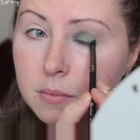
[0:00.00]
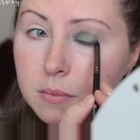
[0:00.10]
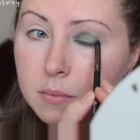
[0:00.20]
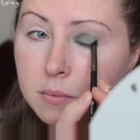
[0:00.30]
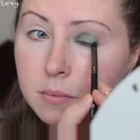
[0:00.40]

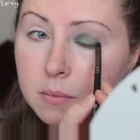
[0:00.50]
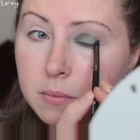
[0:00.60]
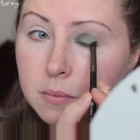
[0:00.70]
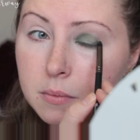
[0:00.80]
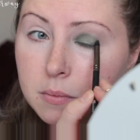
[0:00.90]

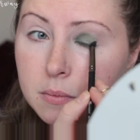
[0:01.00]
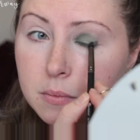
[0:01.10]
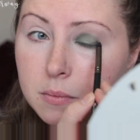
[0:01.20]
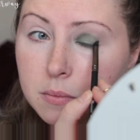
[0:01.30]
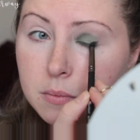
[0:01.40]

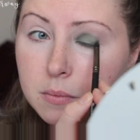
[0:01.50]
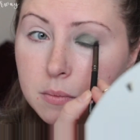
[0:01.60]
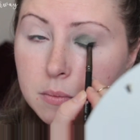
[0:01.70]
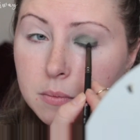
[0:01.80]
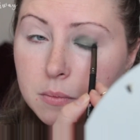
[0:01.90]

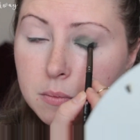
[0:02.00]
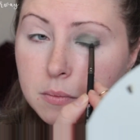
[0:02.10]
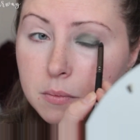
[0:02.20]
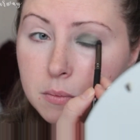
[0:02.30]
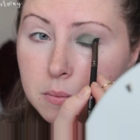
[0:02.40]

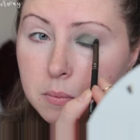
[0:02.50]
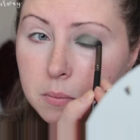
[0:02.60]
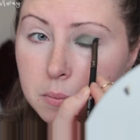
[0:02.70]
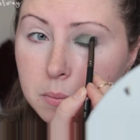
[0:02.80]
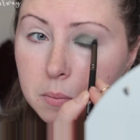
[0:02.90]

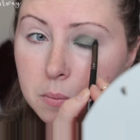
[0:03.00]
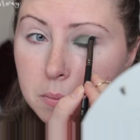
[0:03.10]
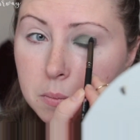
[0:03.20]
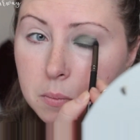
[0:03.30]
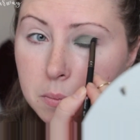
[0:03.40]

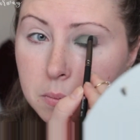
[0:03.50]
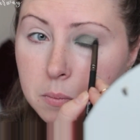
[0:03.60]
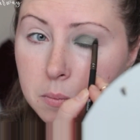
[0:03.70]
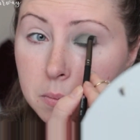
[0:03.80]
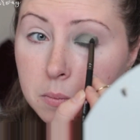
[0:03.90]

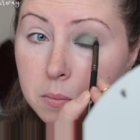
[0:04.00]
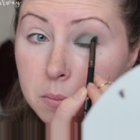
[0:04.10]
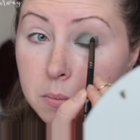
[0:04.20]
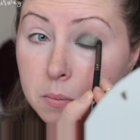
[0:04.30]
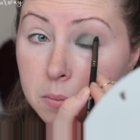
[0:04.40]

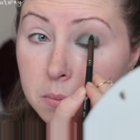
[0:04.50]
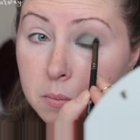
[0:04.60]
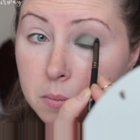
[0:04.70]
No one is speaking in this clip.